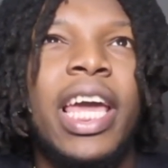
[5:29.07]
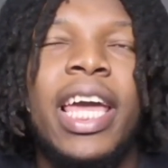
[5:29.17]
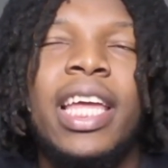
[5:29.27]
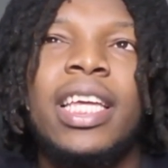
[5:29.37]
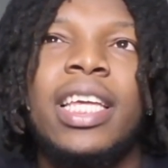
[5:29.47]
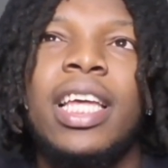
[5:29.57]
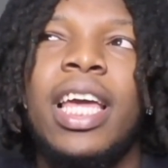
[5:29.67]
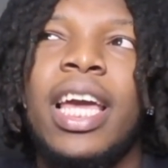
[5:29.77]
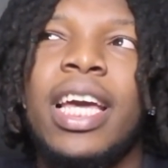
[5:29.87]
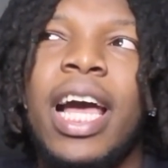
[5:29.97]

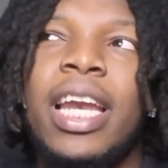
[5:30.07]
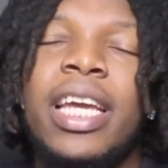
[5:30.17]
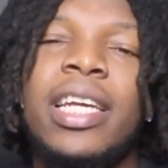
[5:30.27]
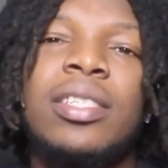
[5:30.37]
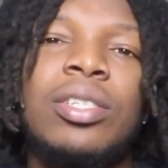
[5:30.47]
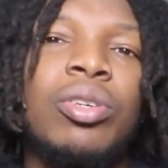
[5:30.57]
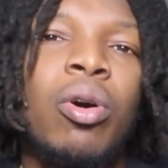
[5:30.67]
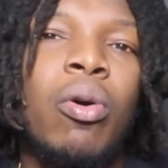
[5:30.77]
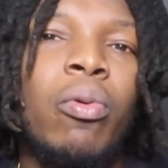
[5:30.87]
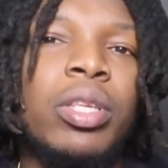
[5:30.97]
it kind of hits a
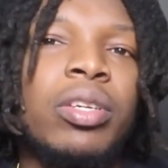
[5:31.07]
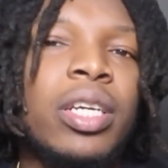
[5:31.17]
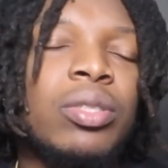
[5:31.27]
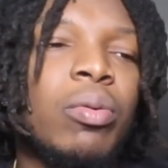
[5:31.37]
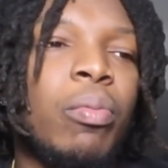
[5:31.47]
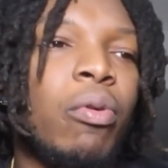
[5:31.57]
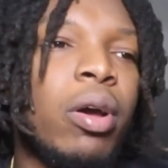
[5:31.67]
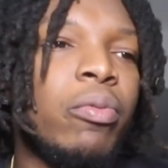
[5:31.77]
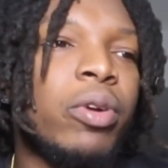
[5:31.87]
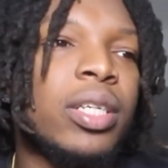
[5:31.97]
toll when you get to a
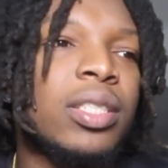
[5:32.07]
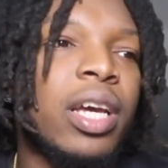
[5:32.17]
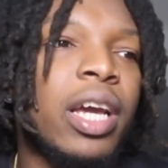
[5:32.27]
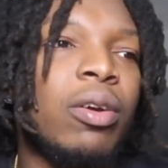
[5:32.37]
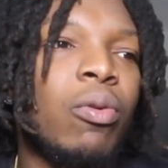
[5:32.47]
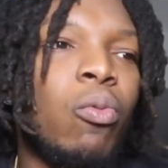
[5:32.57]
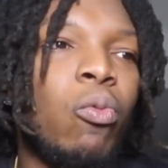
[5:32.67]
point where it's like,